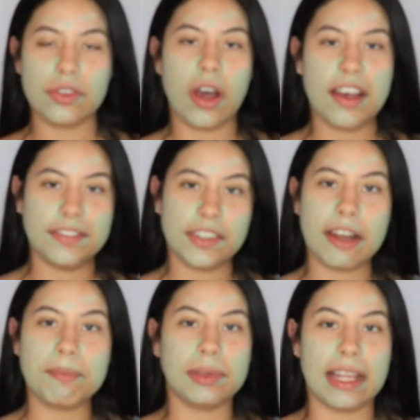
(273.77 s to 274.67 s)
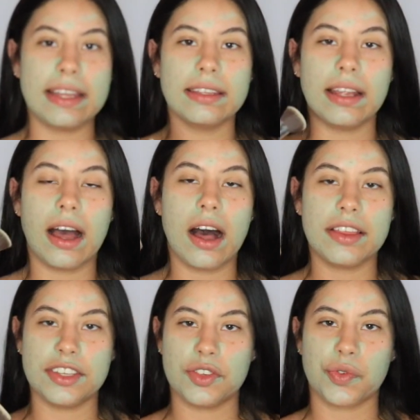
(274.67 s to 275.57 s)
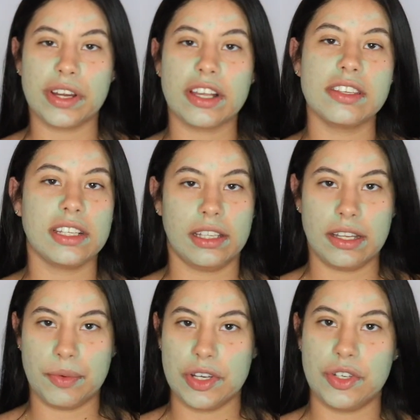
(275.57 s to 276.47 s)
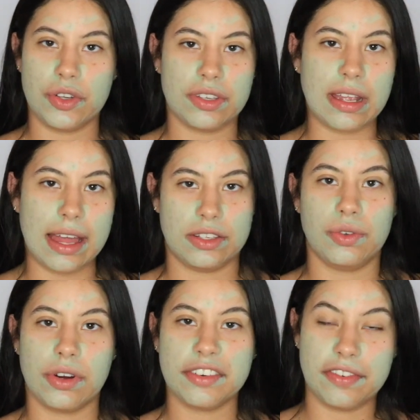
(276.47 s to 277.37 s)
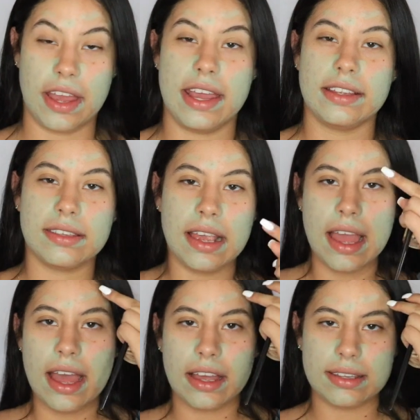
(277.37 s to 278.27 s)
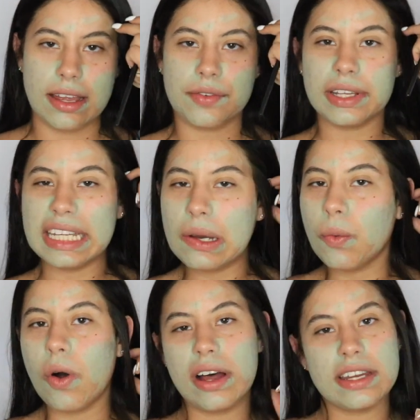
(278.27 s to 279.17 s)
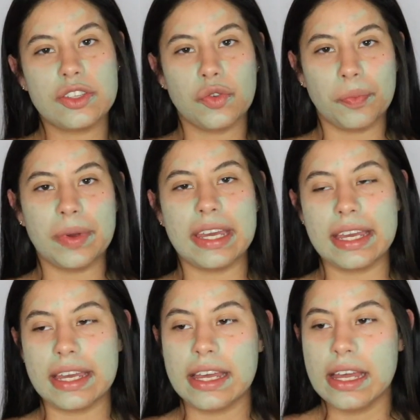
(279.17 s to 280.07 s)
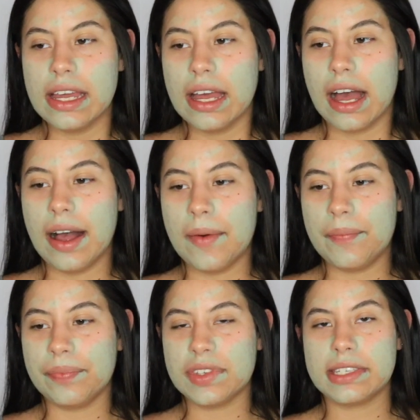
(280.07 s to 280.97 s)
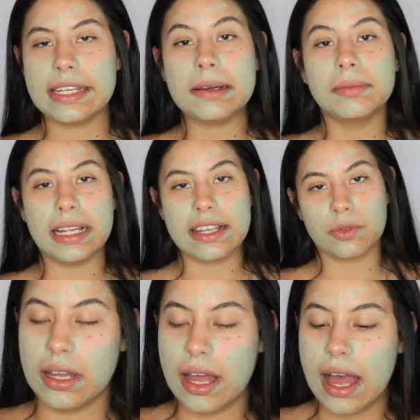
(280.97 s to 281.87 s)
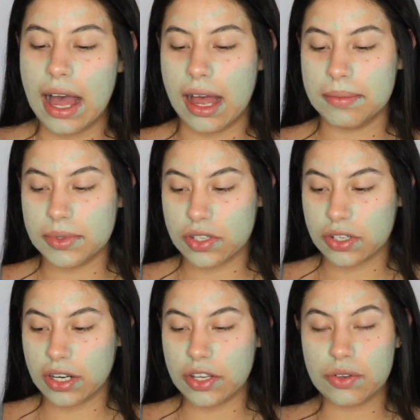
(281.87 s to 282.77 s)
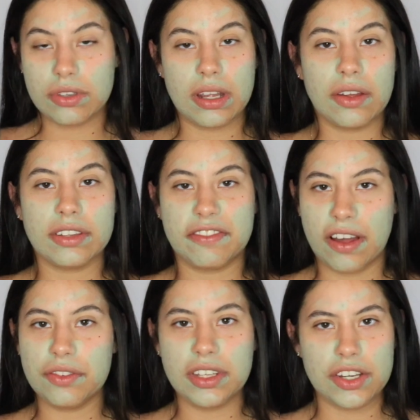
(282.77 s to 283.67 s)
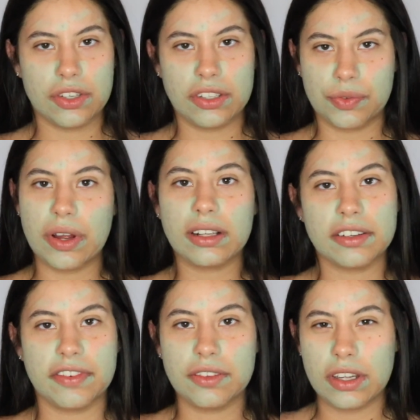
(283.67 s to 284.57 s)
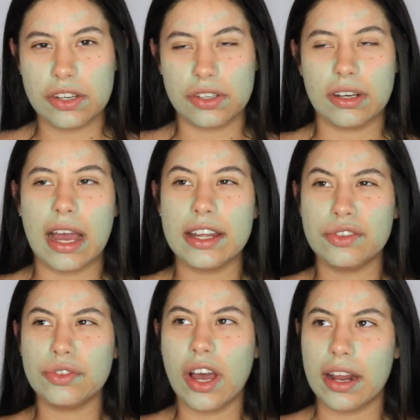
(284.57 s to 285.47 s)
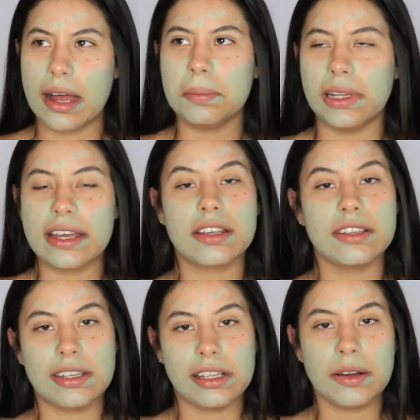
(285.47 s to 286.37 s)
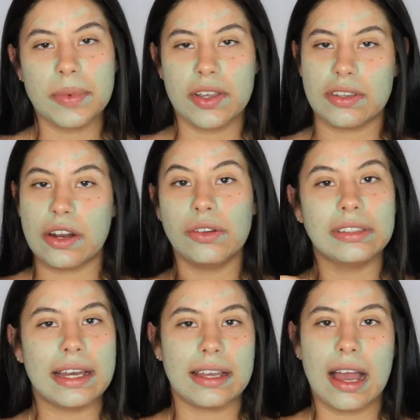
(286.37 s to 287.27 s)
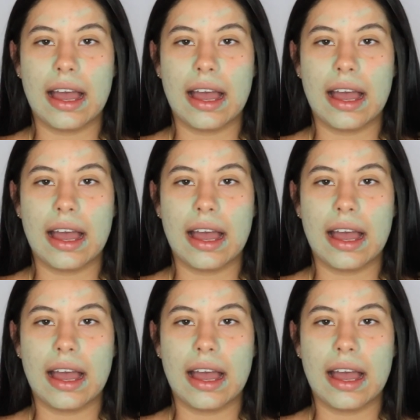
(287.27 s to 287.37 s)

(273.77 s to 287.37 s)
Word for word: So after I blend uh, this green concealer that we just add to our face, because I really want it to be um, seamless, I'm just gonna use now the foundation, the regular foundation. I do not apply concealer because I don't like